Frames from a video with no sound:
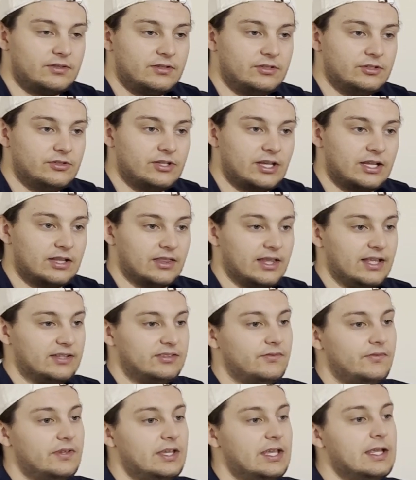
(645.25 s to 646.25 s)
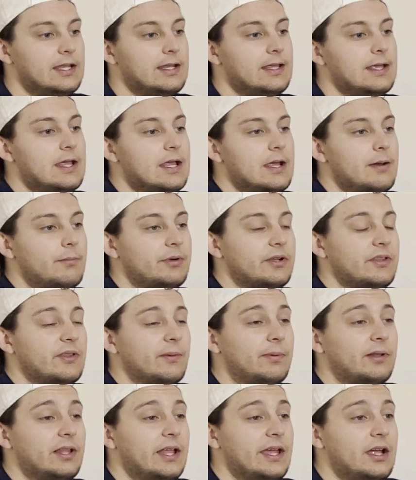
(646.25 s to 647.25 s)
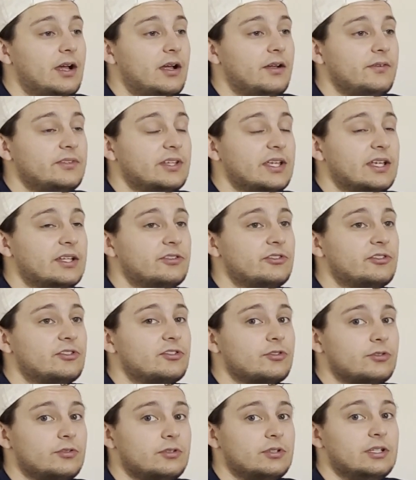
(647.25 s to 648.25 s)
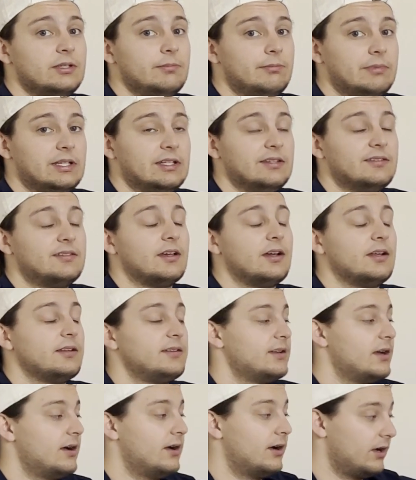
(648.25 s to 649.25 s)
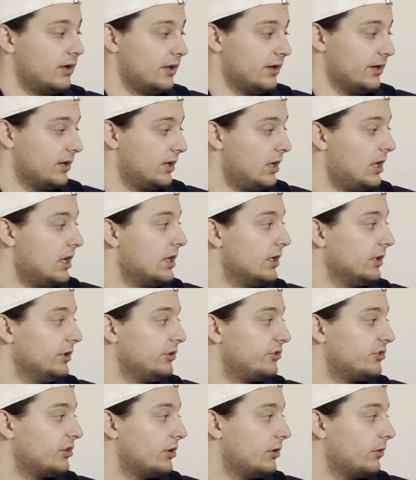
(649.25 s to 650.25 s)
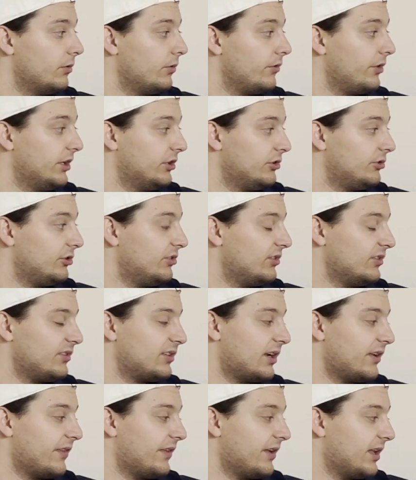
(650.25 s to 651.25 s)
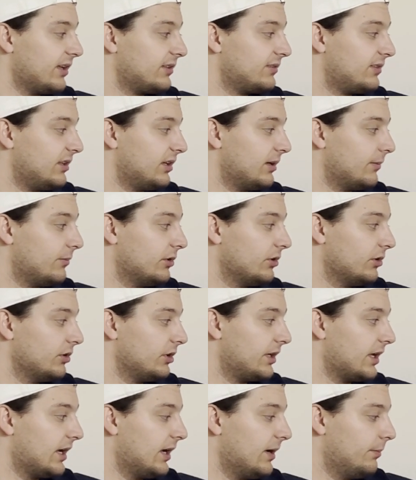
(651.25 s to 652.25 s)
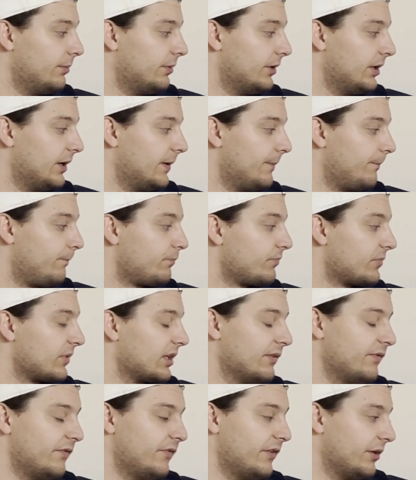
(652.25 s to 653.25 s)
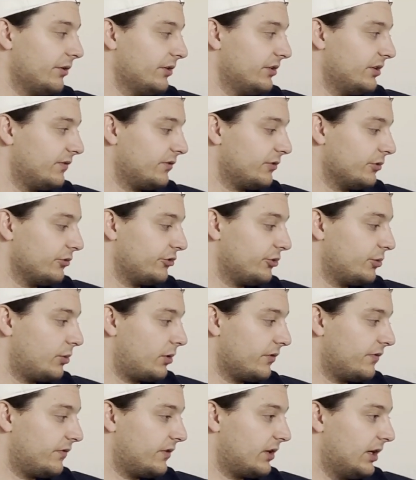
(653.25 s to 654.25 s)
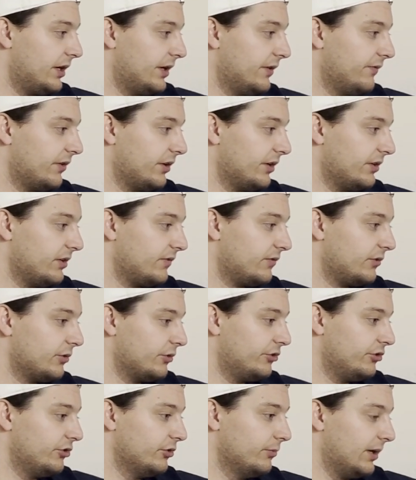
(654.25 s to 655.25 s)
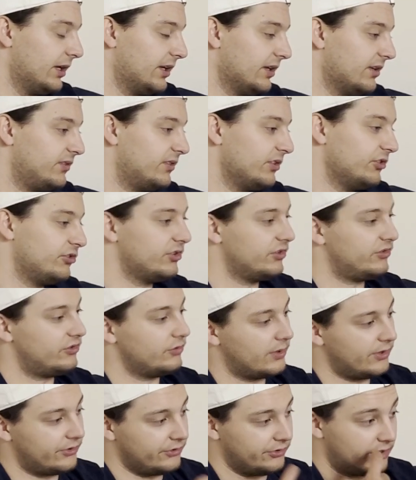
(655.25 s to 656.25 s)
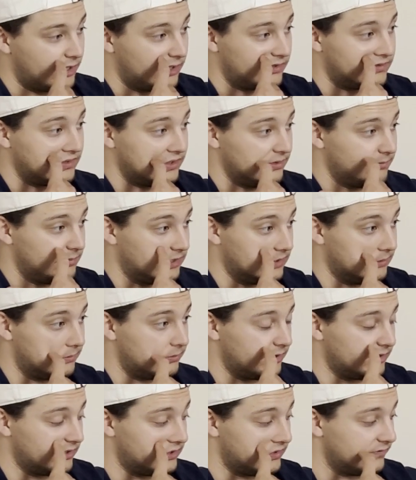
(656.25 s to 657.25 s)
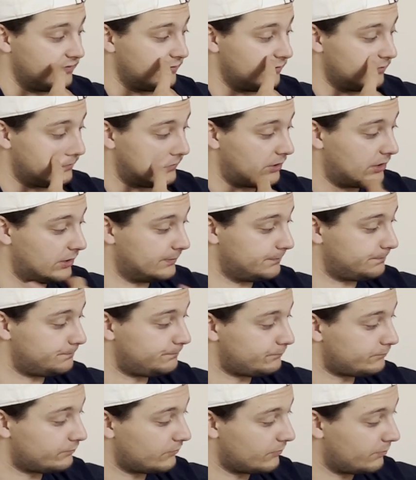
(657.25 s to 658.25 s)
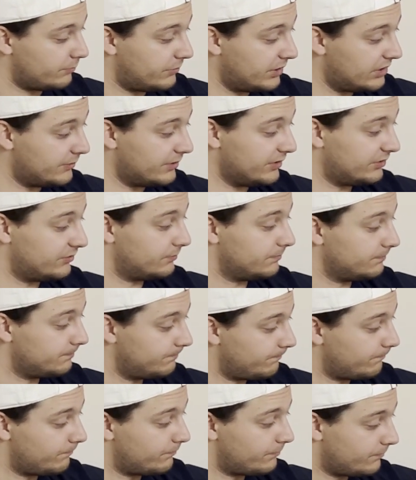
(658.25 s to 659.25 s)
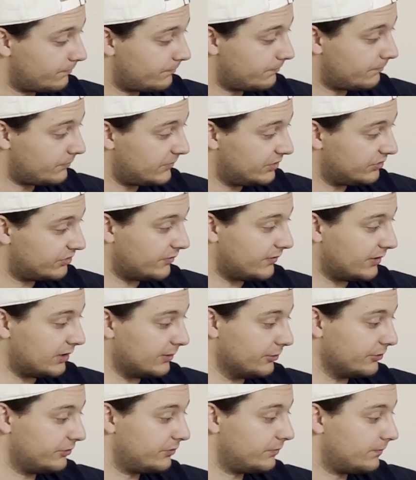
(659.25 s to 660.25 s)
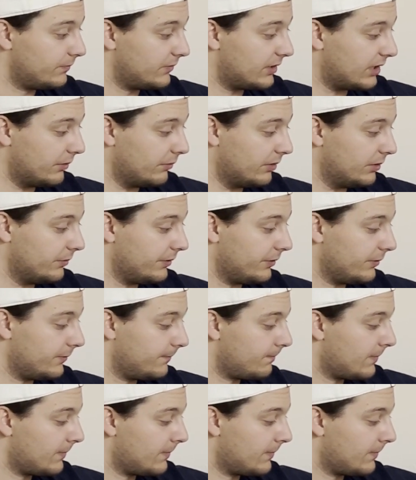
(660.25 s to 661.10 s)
you take less of a hit, but in the playoffs, it certainly means a ton. So injuries is kind of the next thing I'm going to look at, but very difficult to quantify, very difficult to make a decision as to whether or not it's going to be predictive. But anyways, these are the variables that I went with,